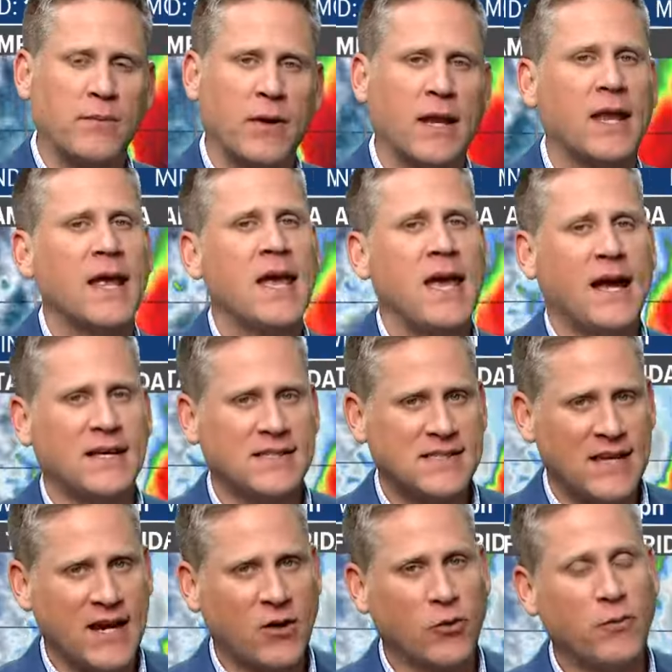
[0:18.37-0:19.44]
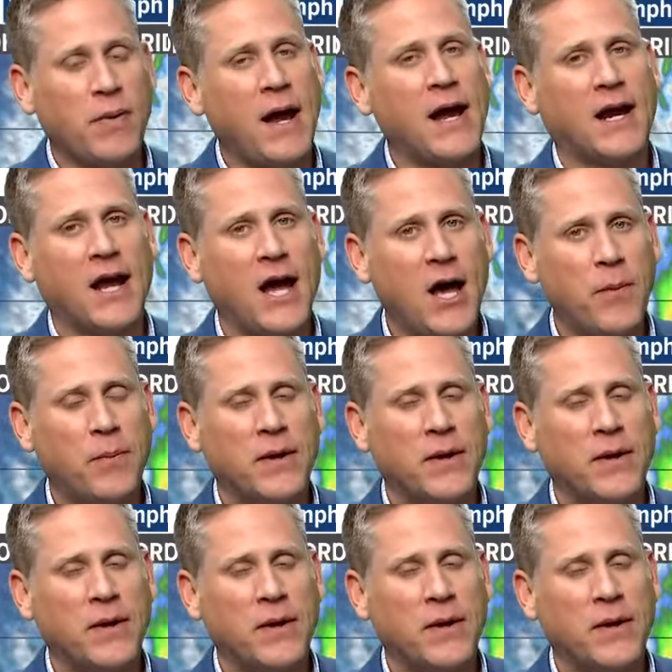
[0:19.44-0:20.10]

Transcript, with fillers: but has cycled back up.